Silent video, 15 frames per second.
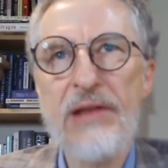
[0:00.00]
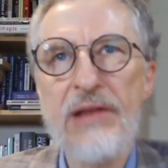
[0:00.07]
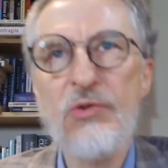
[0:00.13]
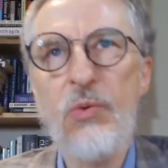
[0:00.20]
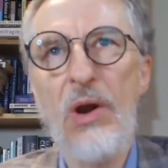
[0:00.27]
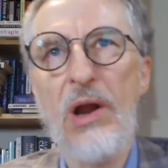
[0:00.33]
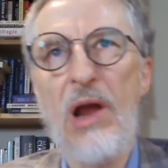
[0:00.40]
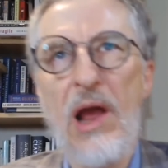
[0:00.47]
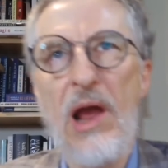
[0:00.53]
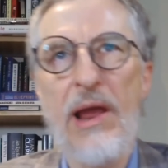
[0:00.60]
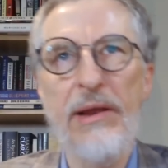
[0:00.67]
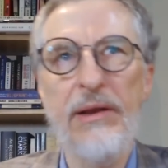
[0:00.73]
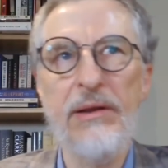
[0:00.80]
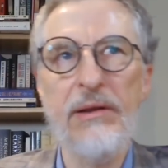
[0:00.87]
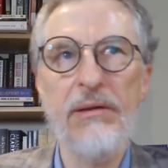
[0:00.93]
what
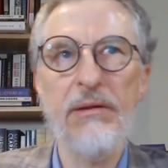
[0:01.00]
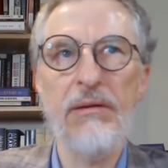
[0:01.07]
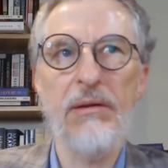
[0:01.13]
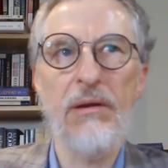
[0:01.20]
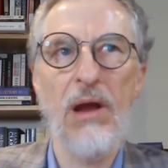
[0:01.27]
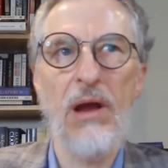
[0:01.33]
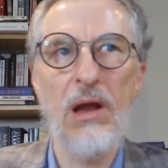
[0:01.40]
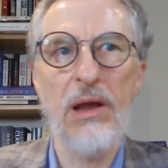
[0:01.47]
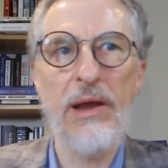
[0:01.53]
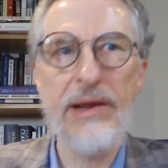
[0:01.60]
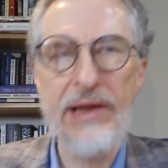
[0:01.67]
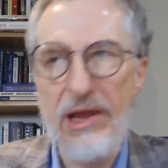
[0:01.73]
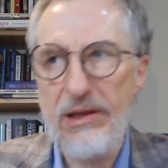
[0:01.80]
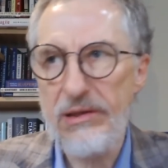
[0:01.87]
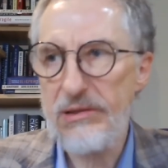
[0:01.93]
I
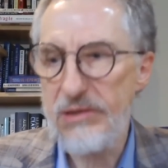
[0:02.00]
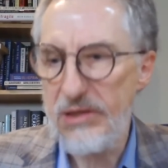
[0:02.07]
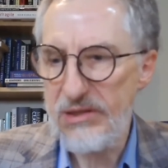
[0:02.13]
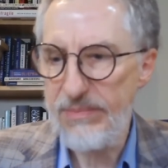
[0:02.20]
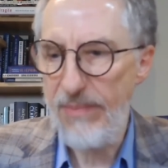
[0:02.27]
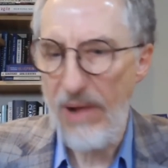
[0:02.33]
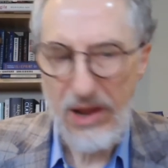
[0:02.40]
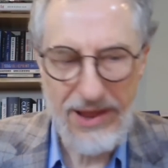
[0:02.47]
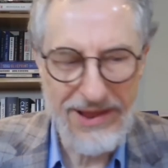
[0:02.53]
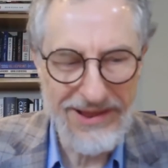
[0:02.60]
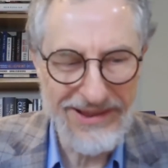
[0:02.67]
again. This is my